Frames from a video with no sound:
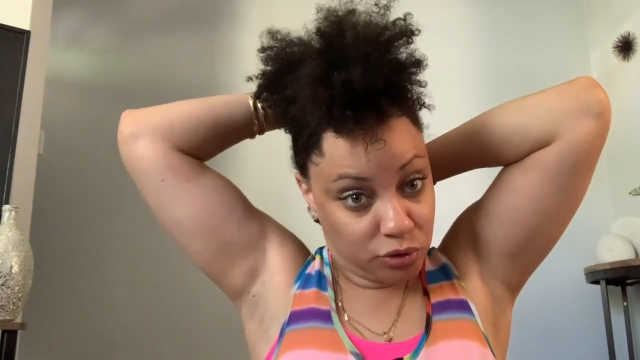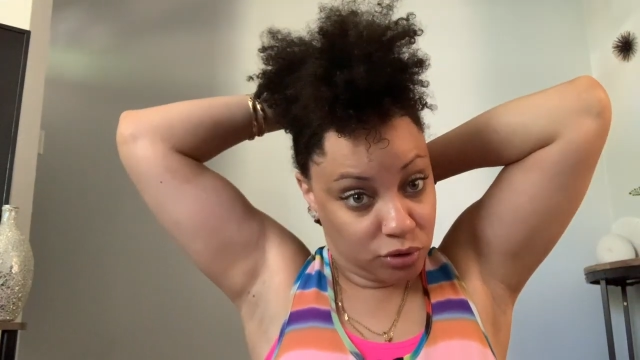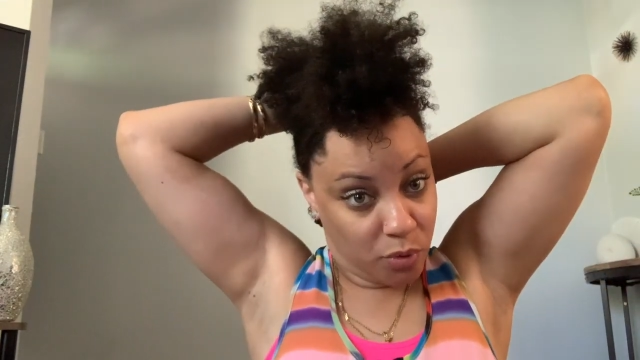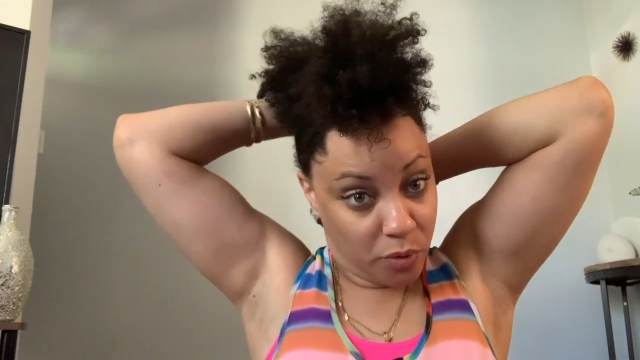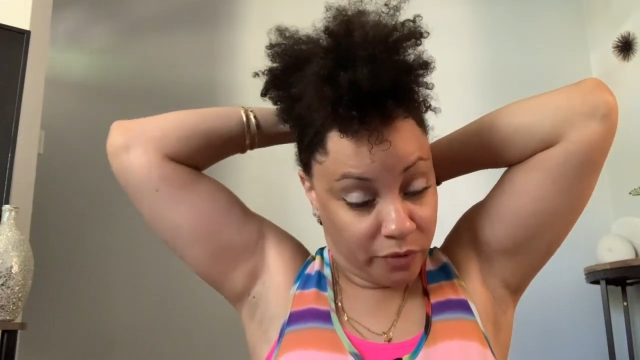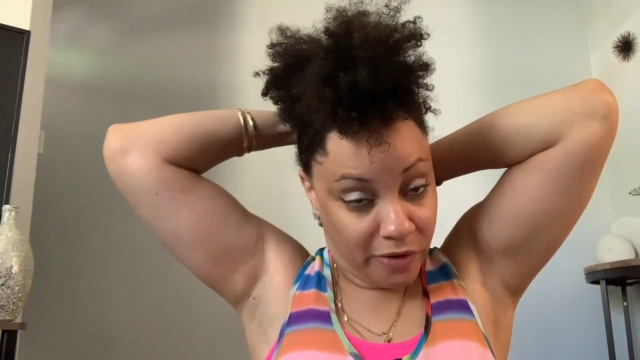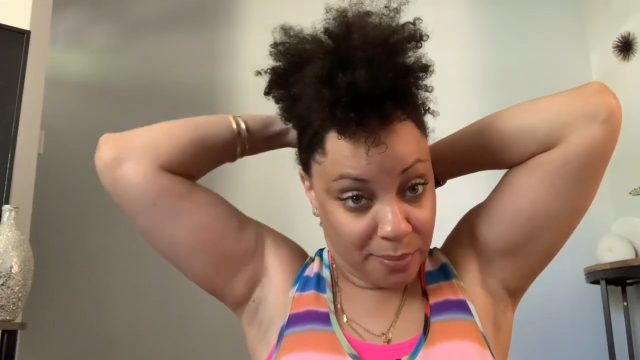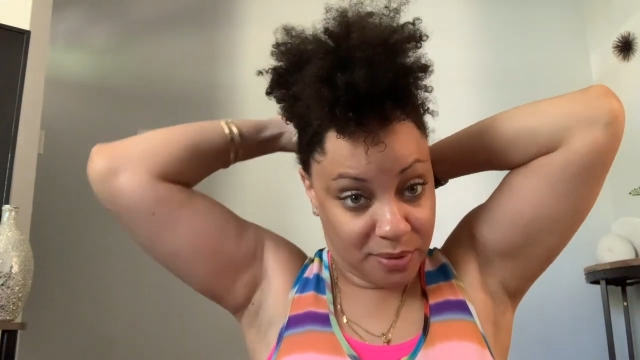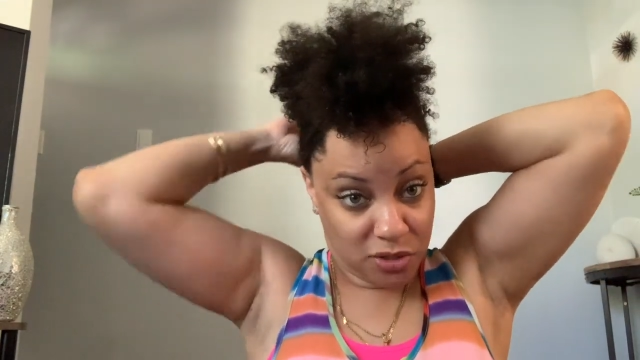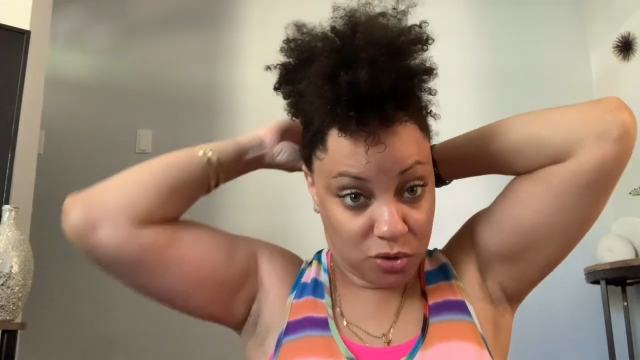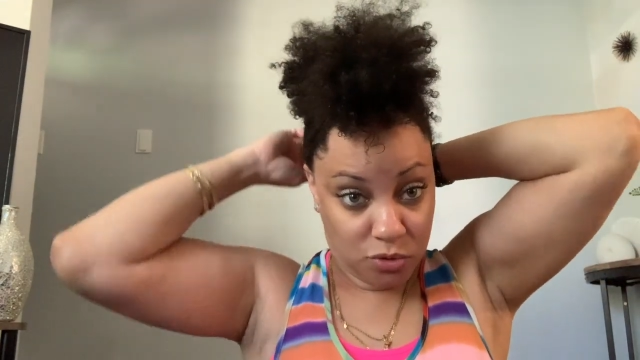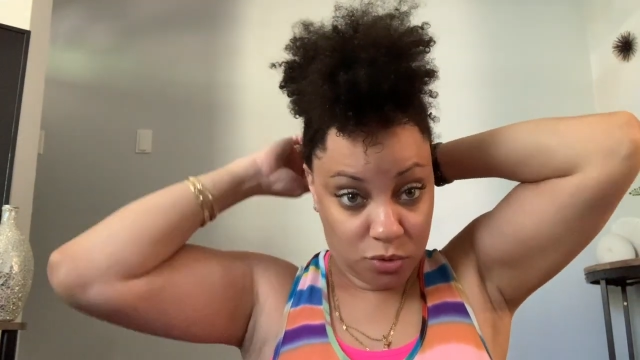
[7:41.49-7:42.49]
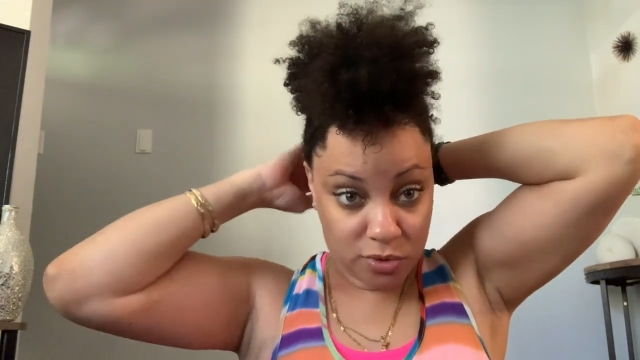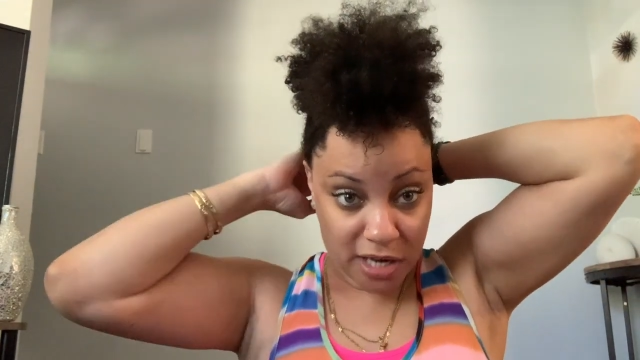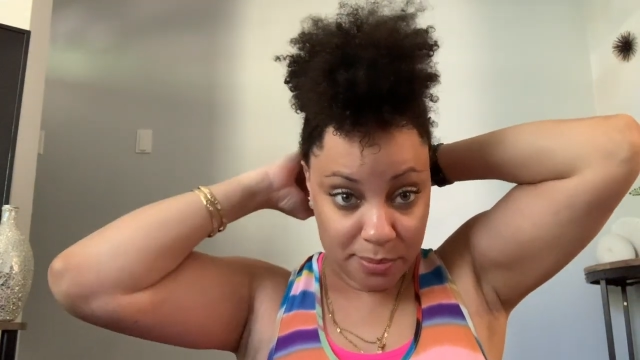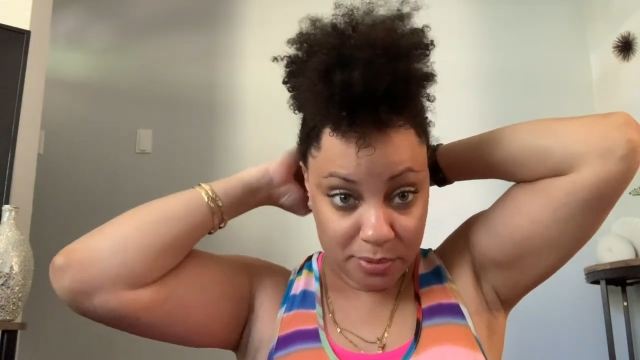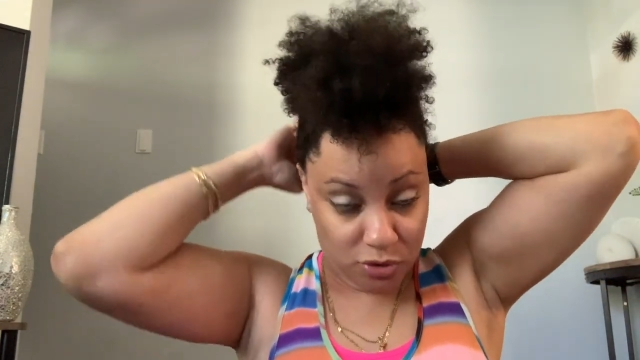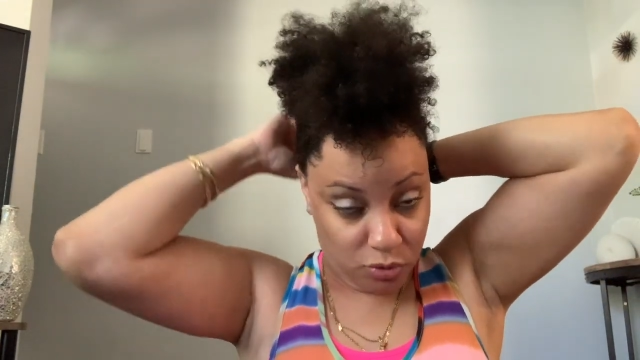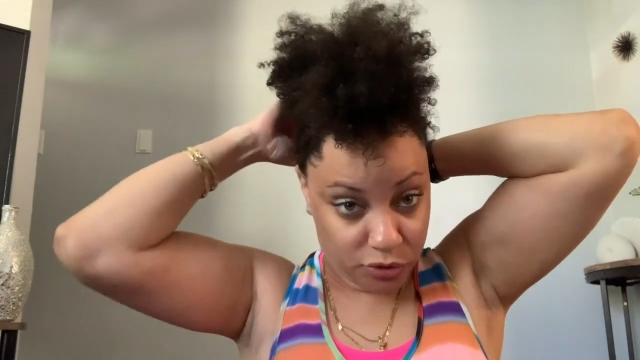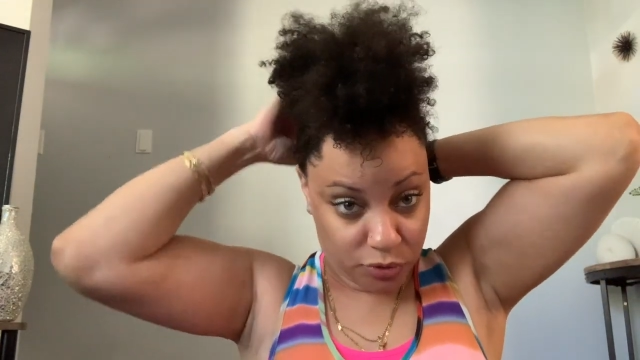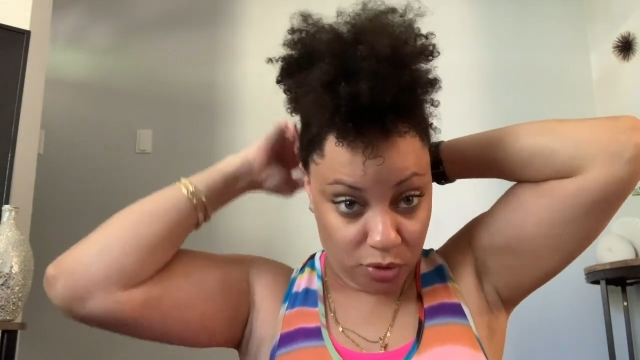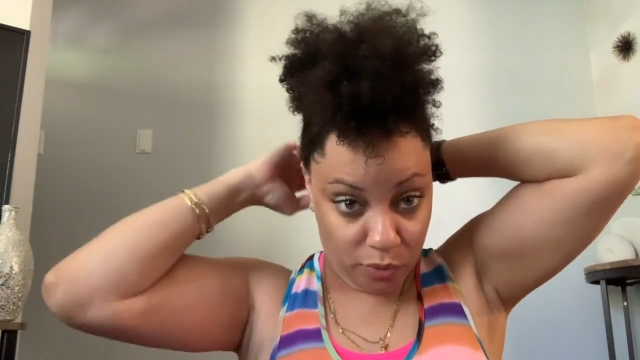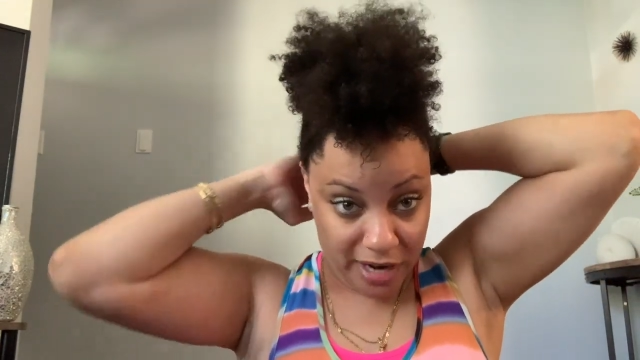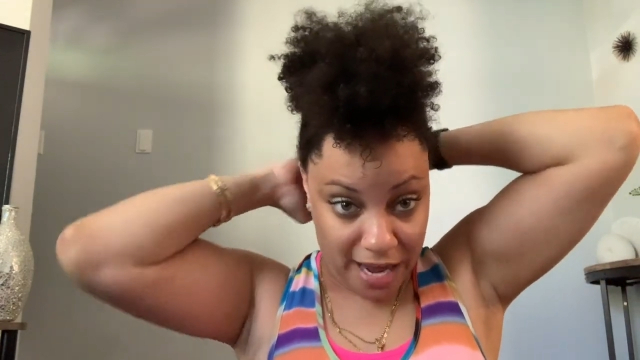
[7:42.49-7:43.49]
You don't want to wrap it too tight, but you also
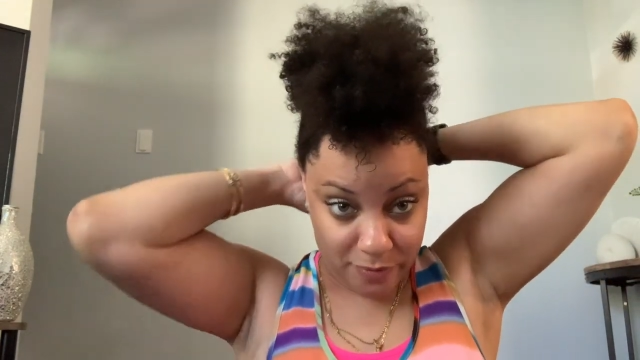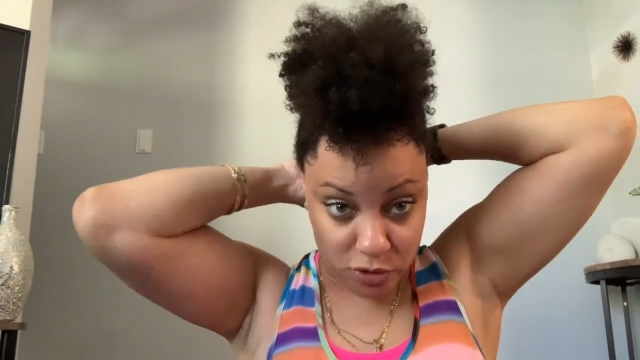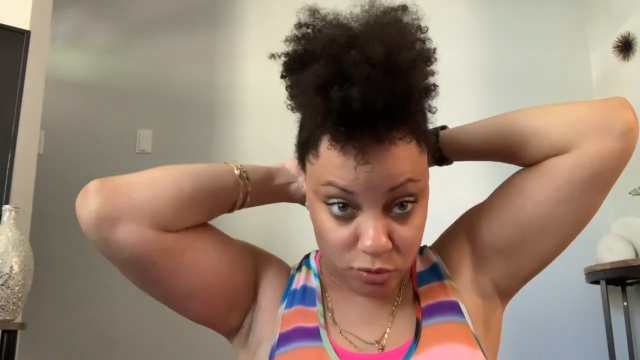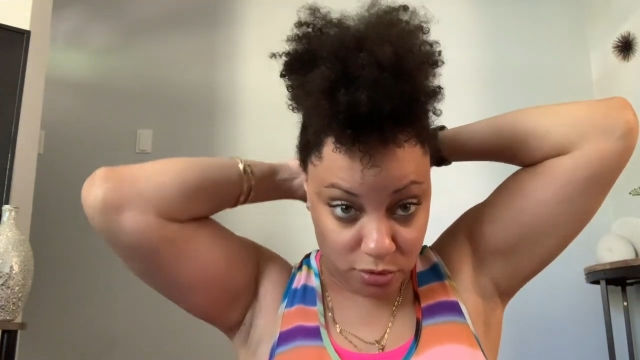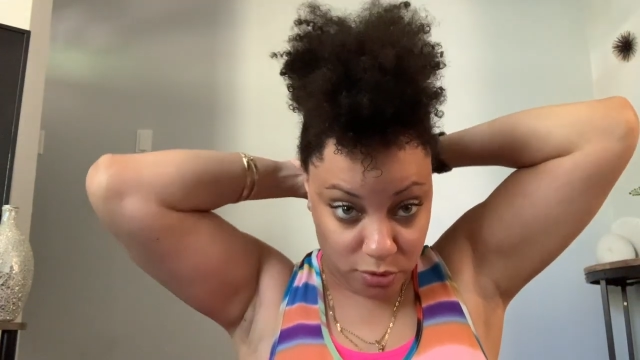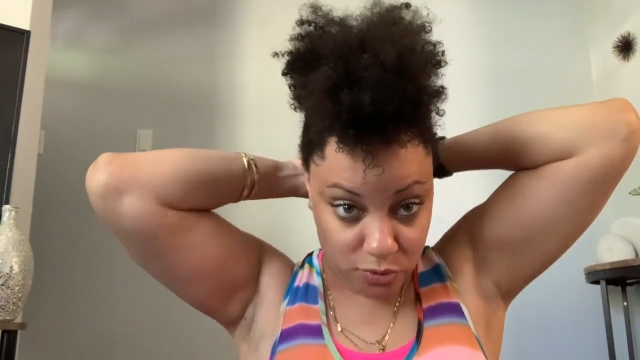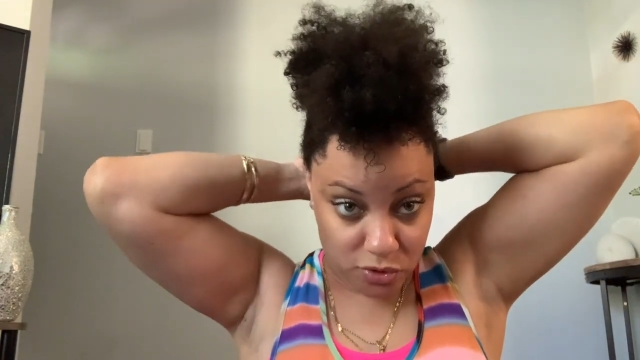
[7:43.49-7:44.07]
don't want to have it too loose